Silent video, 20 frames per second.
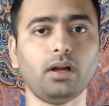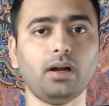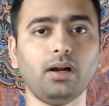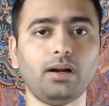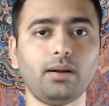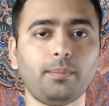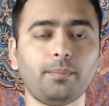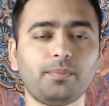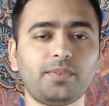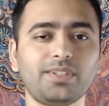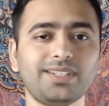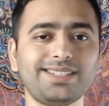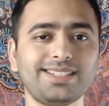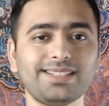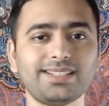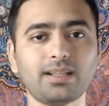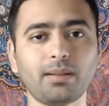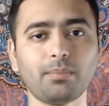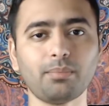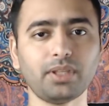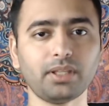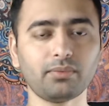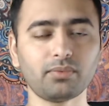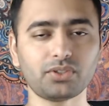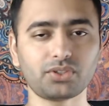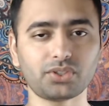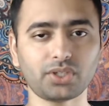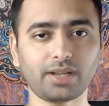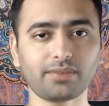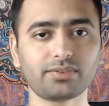this is something which
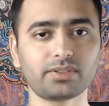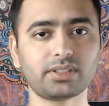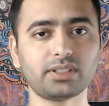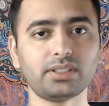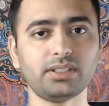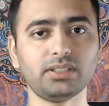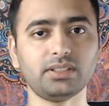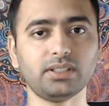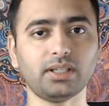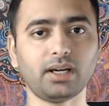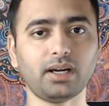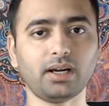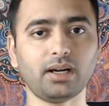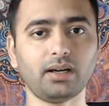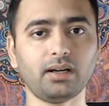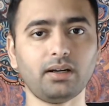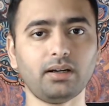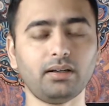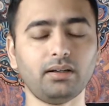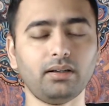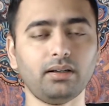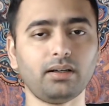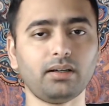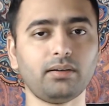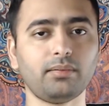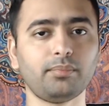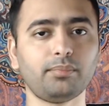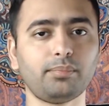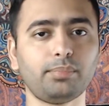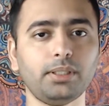I have seen.
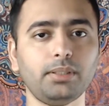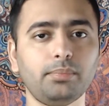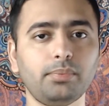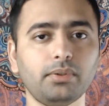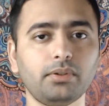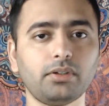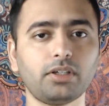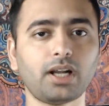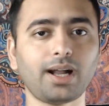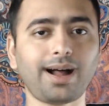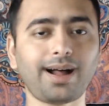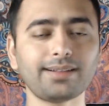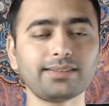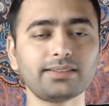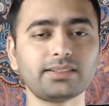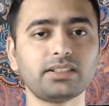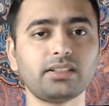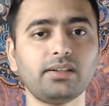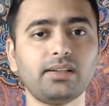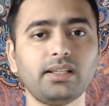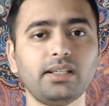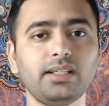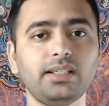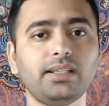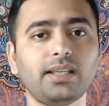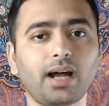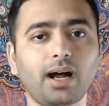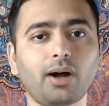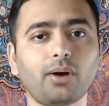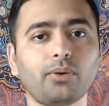People constantly
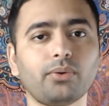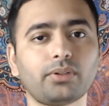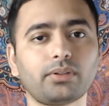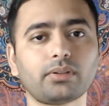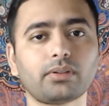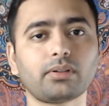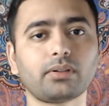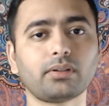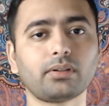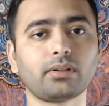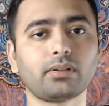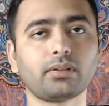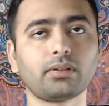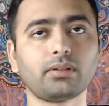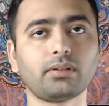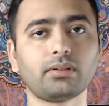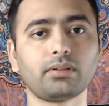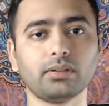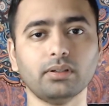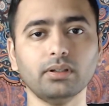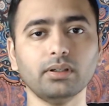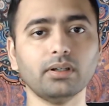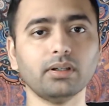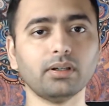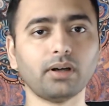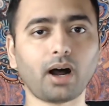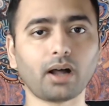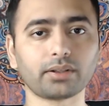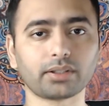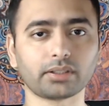doubt the
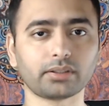author.